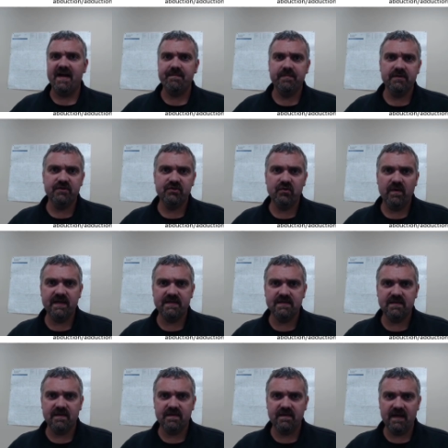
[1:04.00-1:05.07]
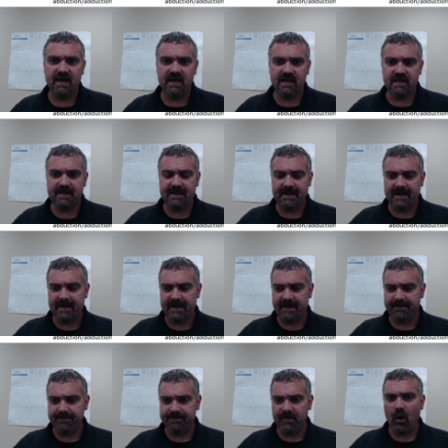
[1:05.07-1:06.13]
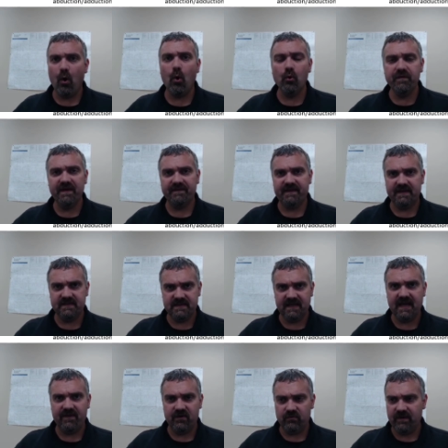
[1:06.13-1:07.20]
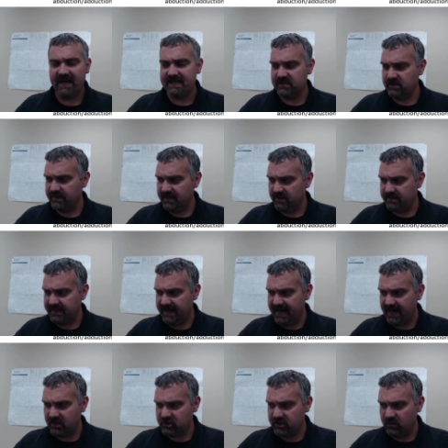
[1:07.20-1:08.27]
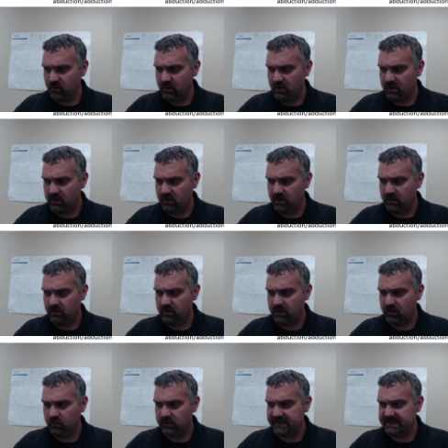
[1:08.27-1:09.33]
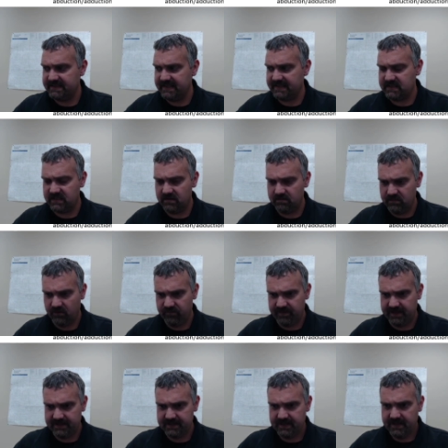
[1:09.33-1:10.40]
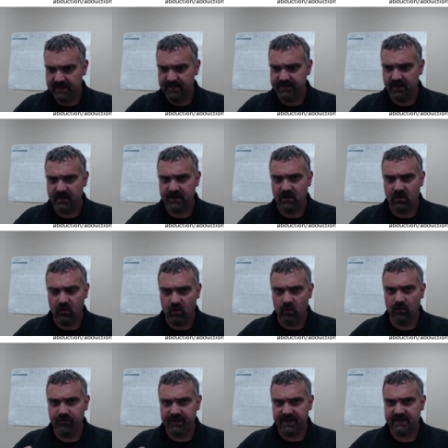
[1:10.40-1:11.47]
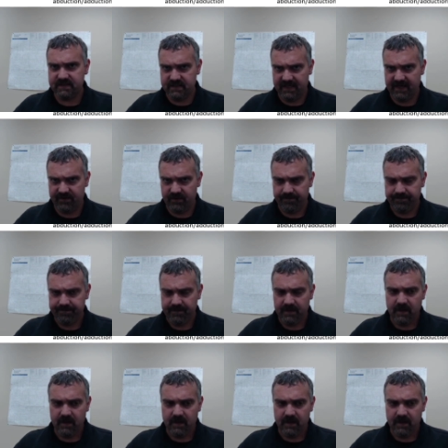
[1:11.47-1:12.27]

Fibrous joints, think holding things together, right? So they actually will resist movement. They're going to hold things together.